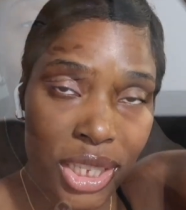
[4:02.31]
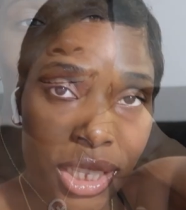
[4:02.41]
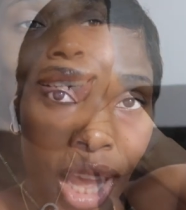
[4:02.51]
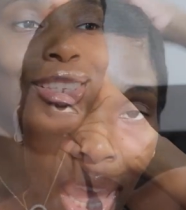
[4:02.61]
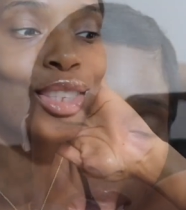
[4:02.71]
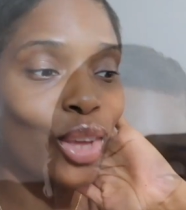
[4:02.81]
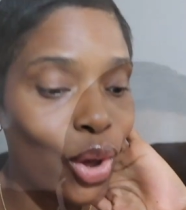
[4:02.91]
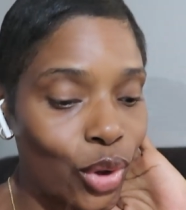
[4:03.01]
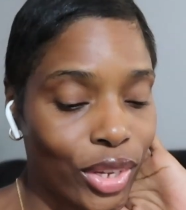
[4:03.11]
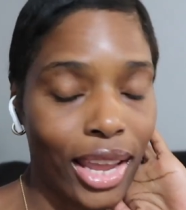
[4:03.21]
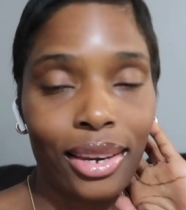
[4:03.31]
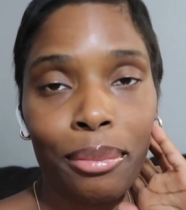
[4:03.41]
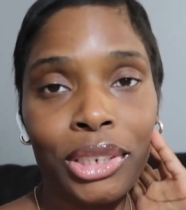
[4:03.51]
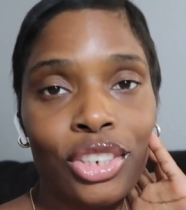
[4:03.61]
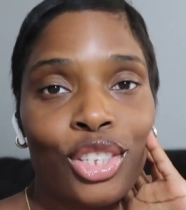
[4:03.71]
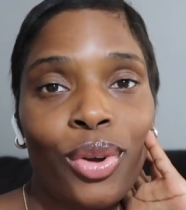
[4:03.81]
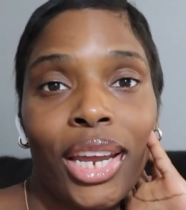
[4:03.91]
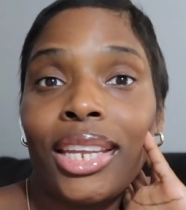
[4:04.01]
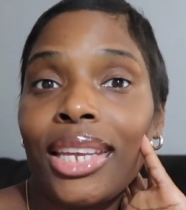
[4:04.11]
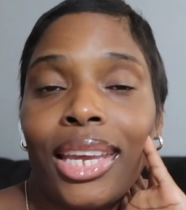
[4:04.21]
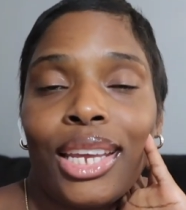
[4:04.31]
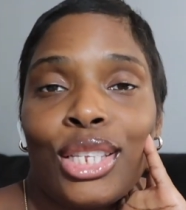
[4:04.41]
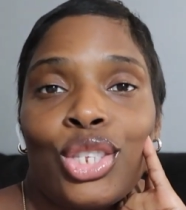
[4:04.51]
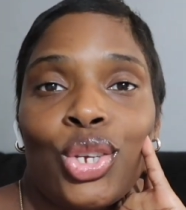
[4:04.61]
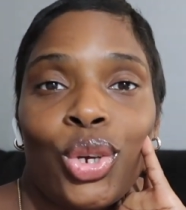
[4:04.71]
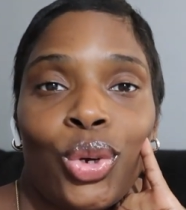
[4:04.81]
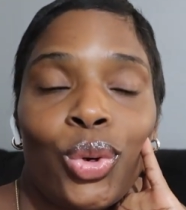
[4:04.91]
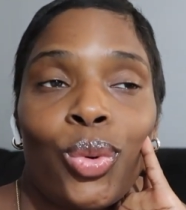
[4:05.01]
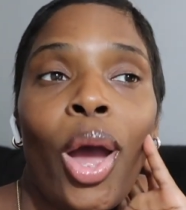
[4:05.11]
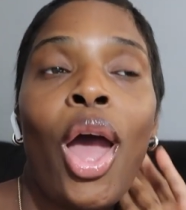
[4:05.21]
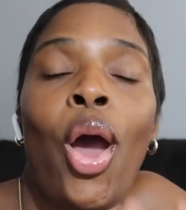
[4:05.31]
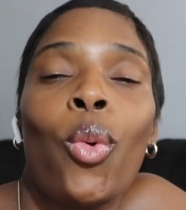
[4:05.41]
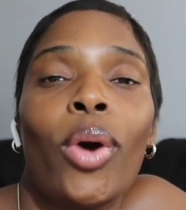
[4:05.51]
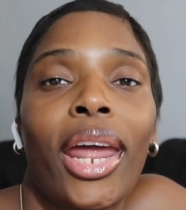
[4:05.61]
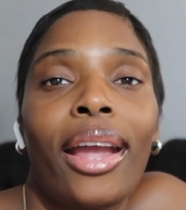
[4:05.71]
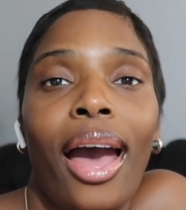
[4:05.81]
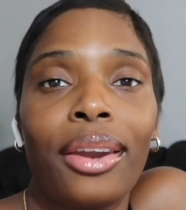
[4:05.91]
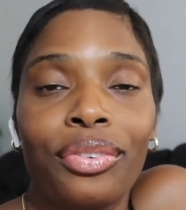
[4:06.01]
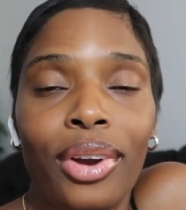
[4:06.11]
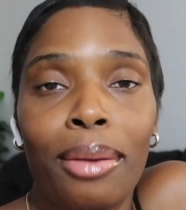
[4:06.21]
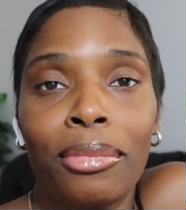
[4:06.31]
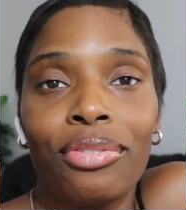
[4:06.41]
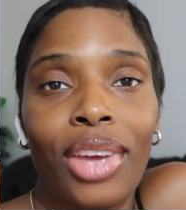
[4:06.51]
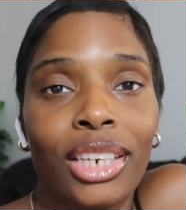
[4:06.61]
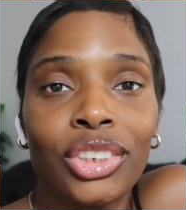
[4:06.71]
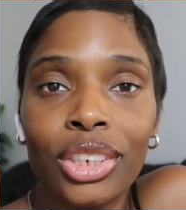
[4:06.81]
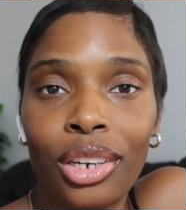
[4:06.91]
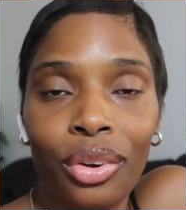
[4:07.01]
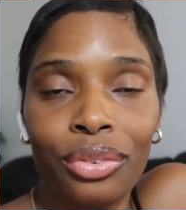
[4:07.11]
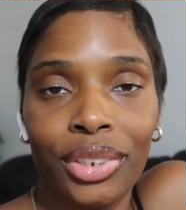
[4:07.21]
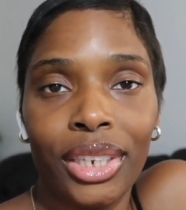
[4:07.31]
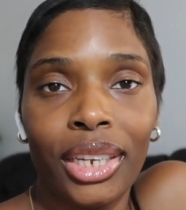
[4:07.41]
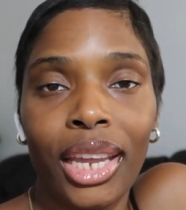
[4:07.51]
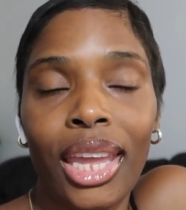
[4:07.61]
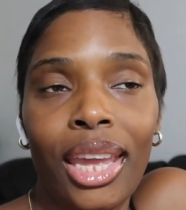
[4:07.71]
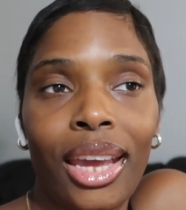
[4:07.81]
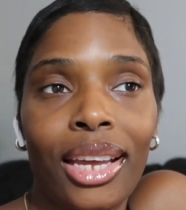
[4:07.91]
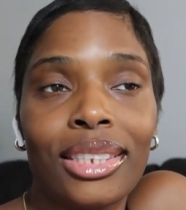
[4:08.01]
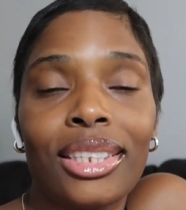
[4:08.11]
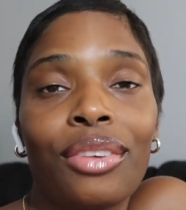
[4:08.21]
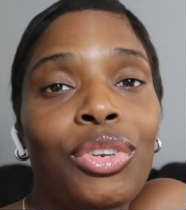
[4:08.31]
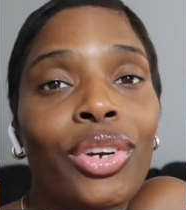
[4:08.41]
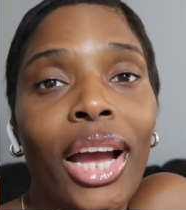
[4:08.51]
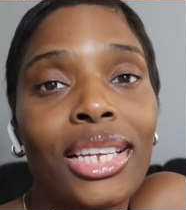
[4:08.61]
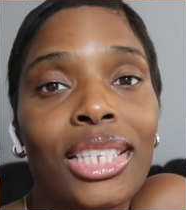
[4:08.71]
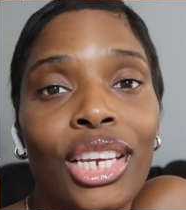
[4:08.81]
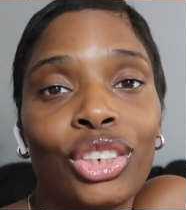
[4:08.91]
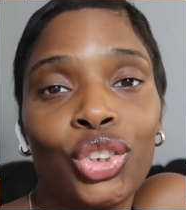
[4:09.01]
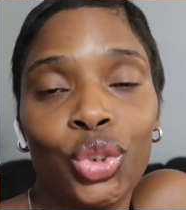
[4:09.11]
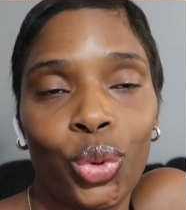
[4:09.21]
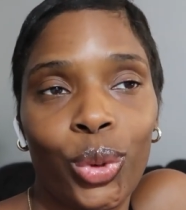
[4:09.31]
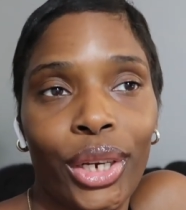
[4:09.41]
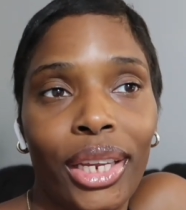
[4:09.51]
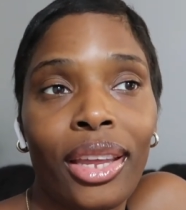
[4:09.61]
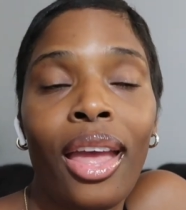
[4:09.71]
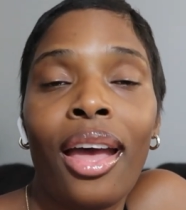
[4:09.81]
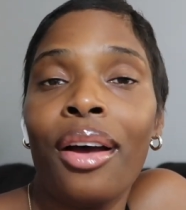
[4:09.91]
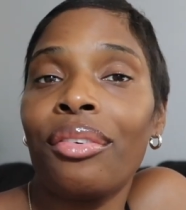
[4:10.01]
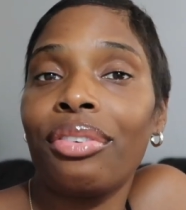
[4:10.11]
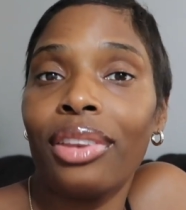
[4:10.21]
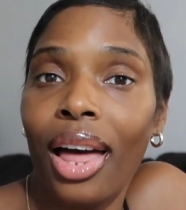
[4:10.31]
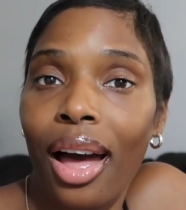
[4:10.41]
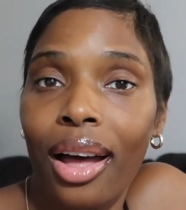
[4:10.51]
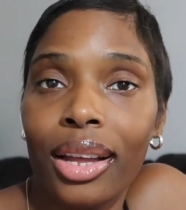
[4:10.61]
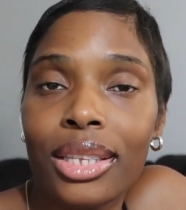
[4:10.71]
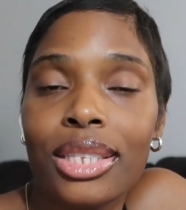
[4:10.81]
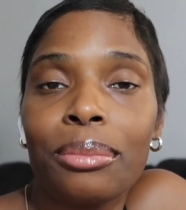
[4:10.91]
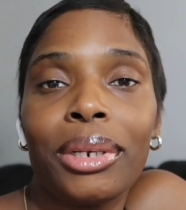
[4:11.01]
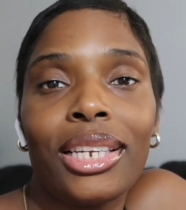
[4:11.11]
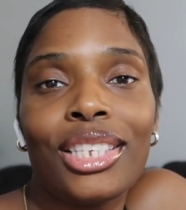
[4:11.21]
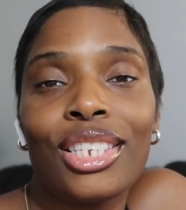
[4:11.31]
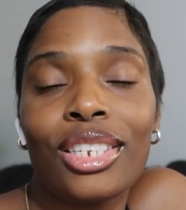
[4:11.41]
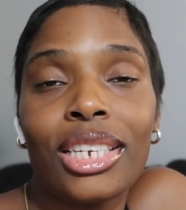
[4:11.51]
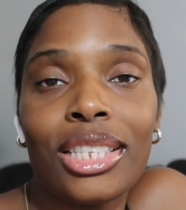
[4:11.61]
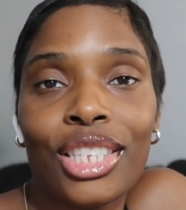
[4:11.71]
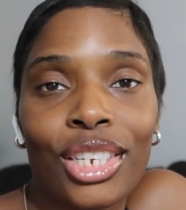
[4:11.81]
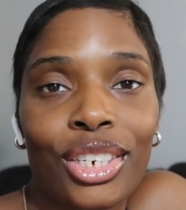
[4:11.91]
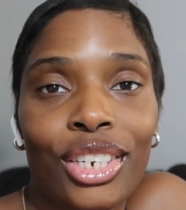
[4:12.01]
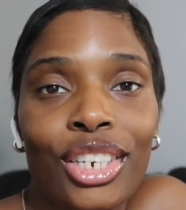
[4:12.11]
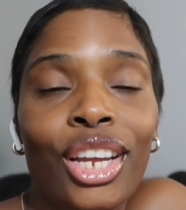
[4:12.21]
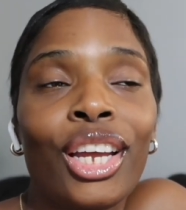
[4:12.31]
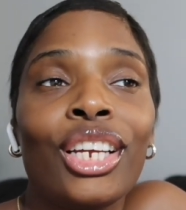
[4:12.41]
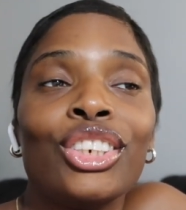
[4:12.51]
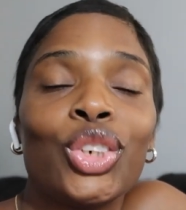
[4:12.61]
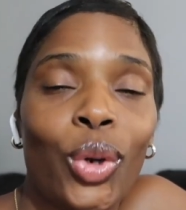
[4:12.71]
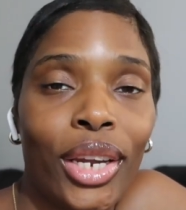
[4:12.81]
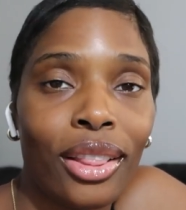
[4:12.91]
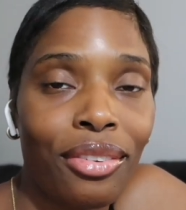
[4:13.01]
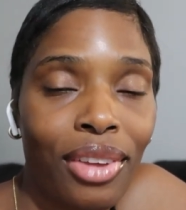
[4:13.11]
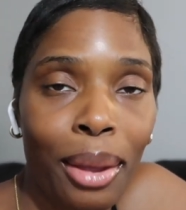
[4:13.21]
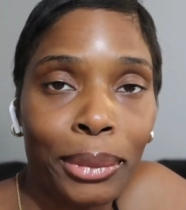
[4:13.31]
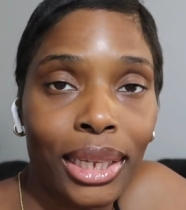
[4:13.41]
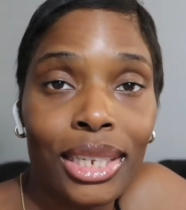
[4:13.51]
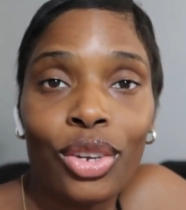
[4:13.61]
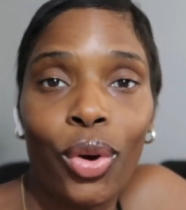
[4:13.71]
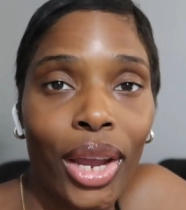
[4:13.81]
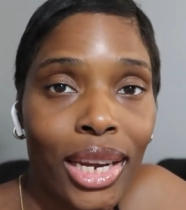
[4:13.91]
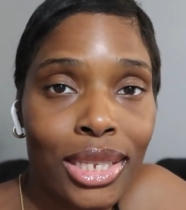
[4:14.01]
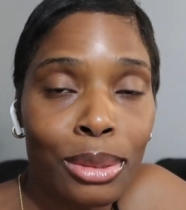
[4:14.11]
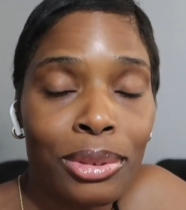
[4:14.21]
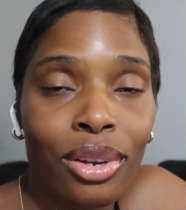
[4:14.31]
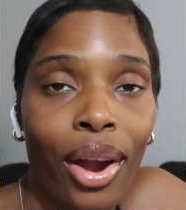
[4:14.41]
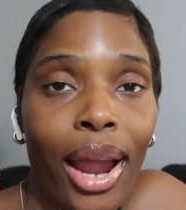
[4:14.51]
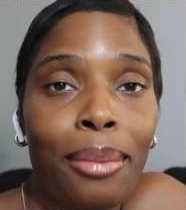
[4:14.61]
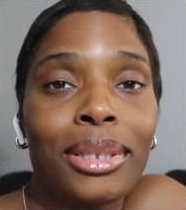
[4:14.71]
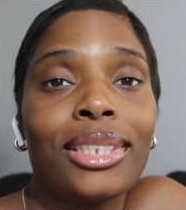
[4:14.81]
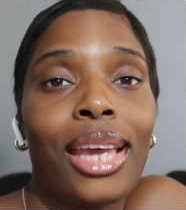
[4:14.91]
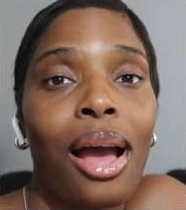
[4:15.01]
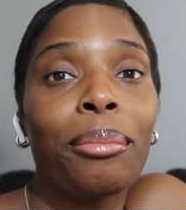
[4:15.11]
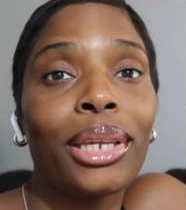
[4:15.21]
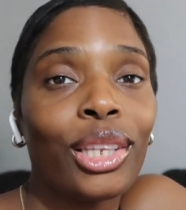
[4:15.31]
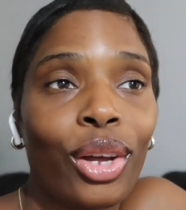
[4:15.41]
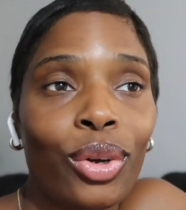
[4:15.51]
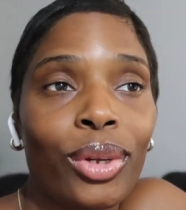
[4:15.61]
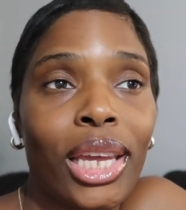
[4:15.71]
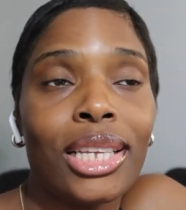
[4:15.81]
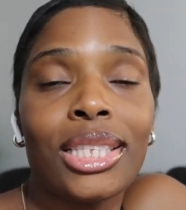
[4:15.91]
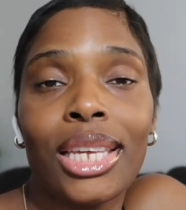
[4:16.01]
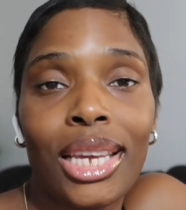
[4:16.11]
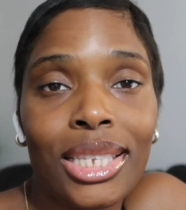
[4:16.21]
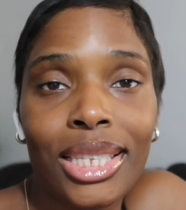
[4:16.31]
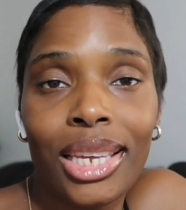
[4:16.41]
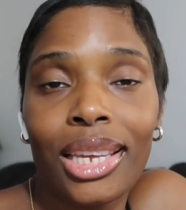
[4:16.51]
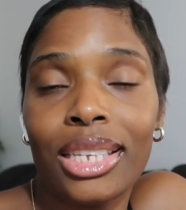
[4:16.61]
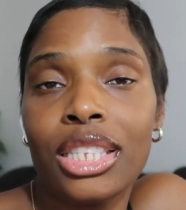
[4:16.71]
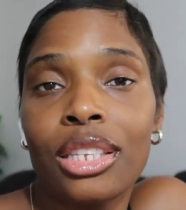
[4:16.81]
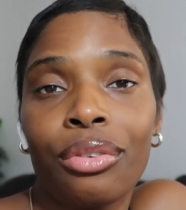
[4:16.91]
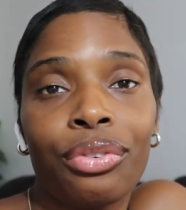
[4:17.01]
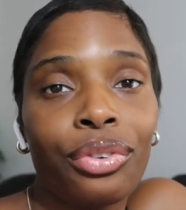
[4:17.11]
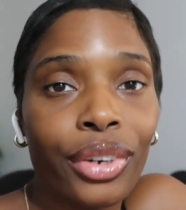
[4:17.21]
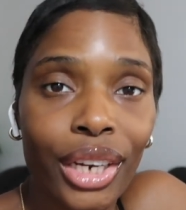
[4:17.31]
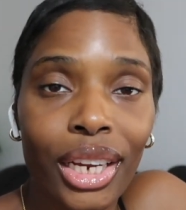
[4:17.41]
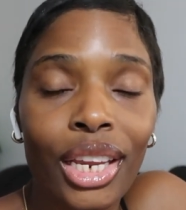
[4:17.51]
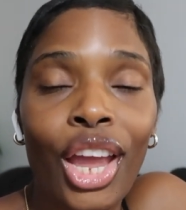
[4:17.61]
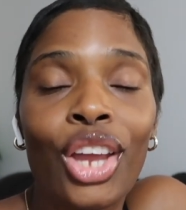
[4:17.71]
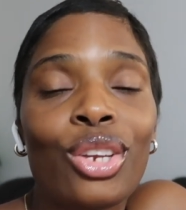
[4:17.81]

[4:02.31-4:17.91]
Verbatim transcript: Good. So yeah, let me just go ahead and get into what I got from Fashion Nova. And if you guys enjoy vlogs, please consider joining the family. Go ahead and subscribe down below. It's easy, it's free.